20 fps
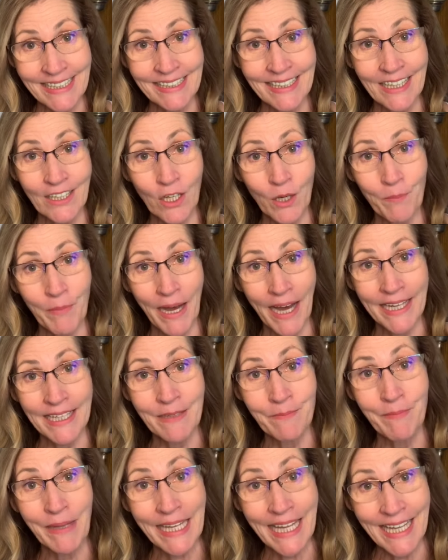that our body
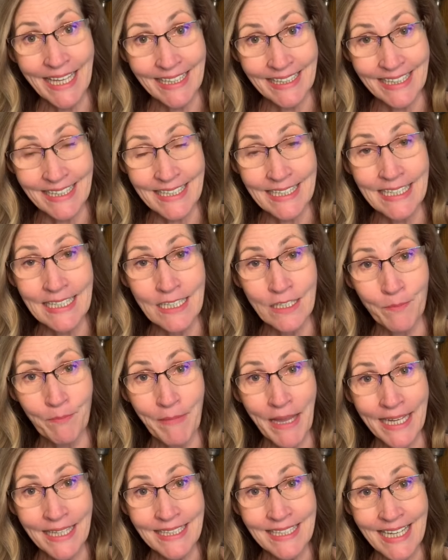mechanics need to
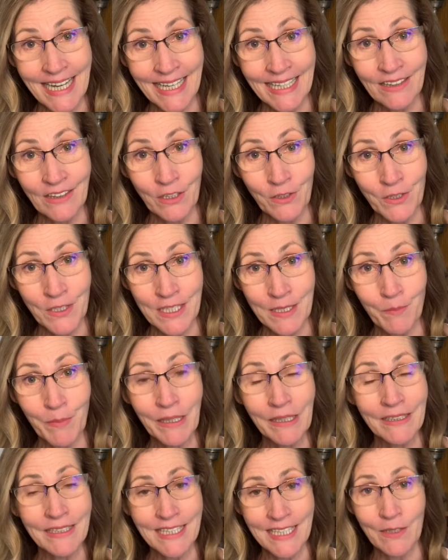maintain their
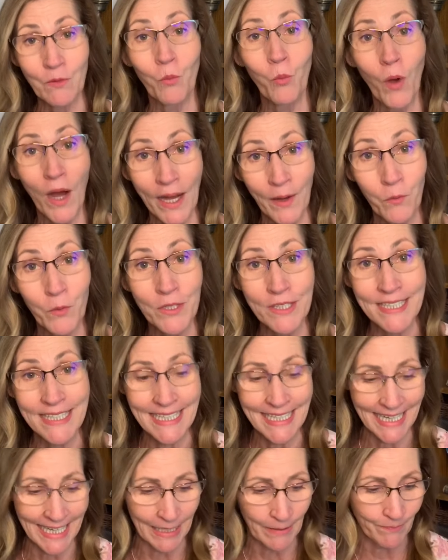stability while we're
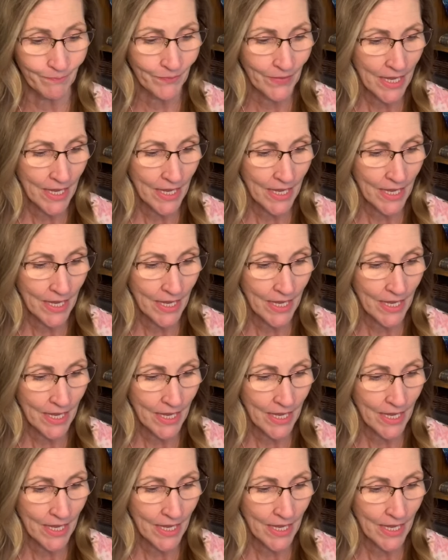singing.